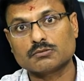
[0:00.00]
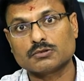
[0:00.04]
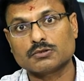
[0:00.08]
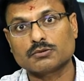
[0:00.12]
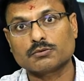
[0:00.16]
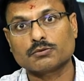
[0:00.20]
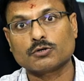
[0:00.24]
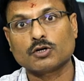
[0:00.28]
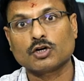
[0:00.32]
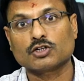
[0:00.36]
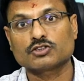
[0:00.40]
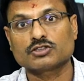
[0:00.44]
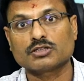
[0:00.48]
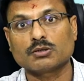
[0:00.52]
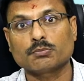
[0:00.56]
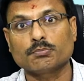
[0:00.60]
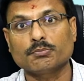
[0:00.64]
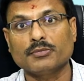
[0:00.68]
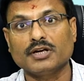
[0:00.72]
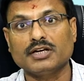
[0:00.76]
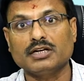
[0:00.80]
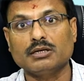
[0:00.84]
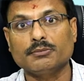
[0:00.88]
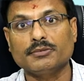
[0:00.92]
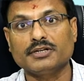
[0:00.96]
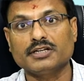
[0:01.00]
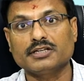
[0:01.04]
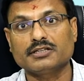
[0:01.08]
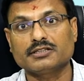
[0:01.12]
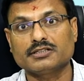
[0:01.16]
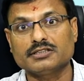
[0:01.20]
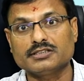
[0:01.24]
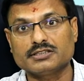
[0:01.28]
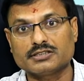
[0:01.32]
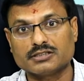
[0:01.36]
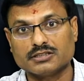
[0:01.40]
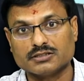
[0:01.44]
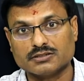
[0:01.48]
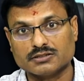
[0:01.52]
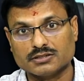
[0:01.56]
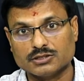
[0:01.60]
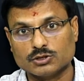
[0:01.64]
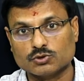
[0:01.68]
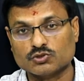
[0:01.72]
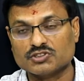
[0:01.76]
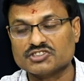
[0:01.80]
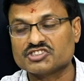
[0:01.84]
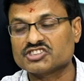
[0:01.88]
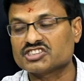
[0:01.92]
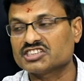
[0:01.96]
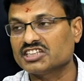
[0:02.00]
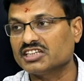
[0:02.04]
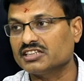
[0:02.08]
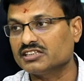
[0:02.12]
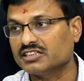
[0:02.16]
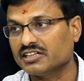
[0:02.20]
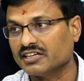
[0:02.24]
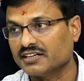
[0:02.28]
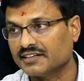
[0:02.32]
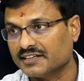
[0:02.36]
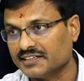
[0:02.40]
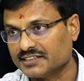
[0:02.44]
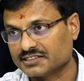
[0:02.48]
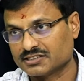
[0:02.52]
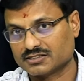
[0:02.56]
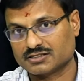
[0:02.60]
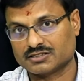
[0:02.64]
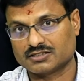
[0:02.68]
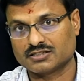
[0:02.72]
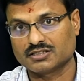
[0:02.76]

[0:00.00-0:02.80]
because of many reasons. You can see the list.